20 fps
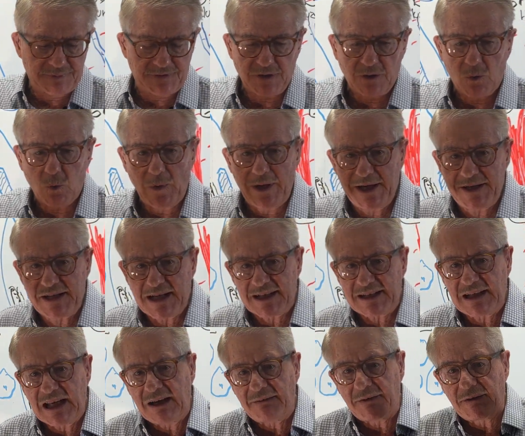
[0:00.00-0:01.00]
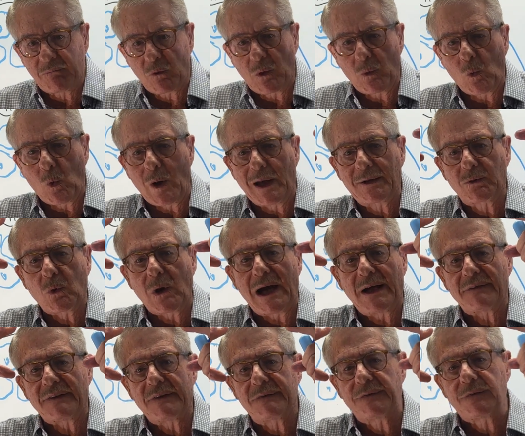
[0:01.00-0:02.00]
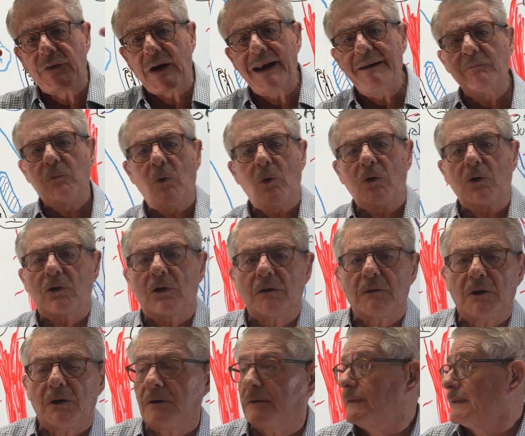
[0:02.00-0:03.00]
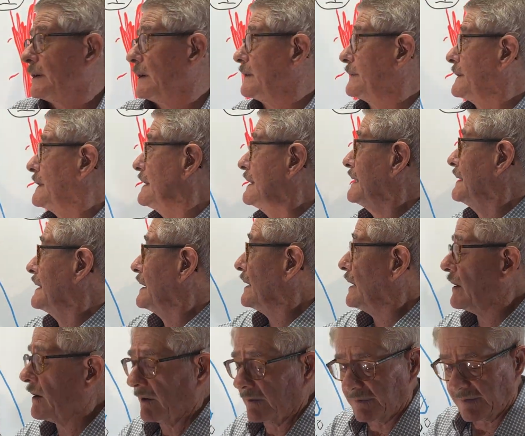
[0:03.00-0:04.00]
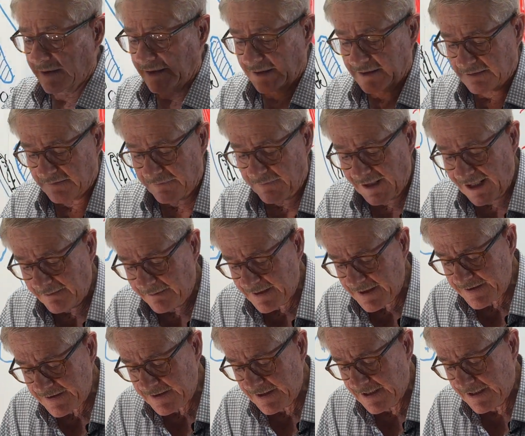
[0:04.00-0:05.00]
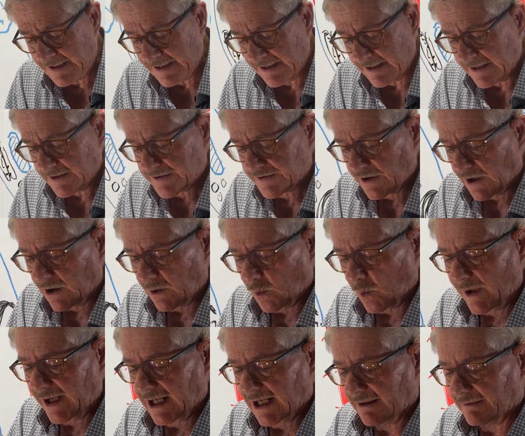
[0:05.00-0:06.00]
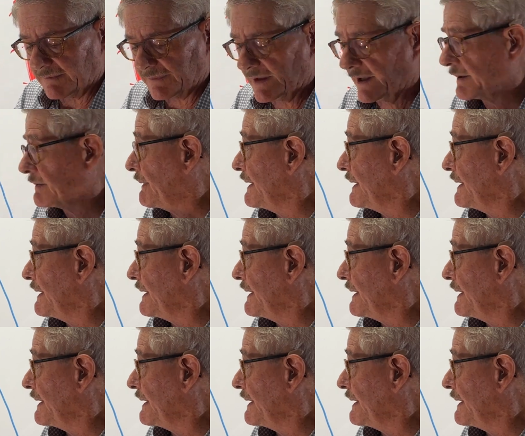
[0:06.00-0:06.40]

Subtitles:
So we just want to have a framework of fibers. So we have the